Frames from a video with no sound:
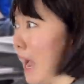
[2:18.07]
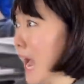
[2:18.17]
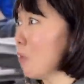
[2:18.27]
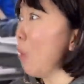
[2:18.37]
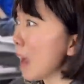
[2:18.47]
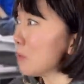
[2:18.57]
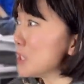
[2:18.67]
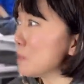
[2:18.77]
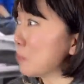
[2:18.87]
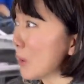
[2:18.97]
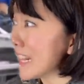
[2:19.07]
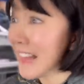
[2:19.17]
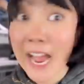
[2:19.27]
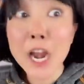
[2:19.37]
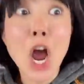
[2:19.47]
oh, why would you bring
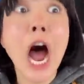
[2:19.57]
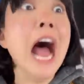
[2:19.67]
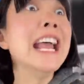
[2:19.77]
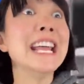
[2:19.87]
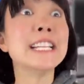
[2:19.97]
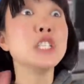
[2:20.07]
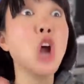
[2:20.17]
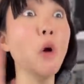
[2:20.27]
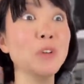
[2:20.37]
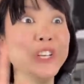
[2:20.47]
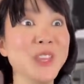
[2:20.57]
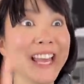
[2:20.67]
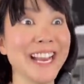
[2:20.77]
that? It's not what you